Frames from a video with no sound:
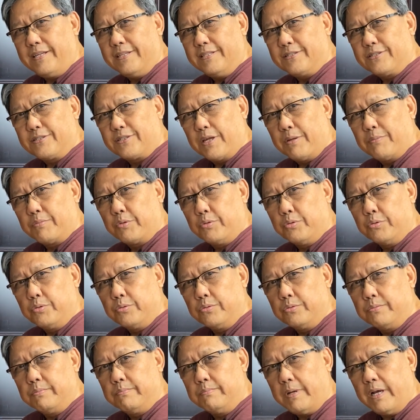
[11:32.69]
it's time
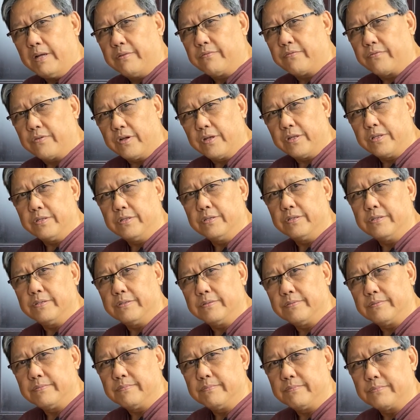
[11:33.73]
to pan fry the